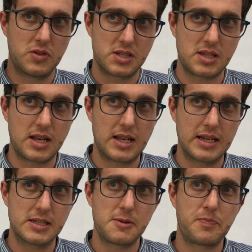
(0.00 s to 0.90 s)
the
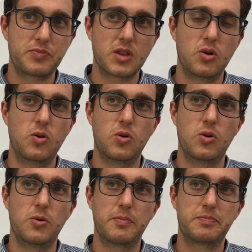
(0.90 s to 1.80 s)
sunlight
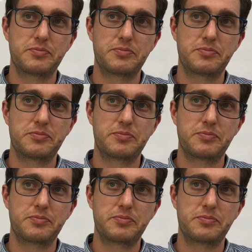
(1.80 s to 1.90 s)
or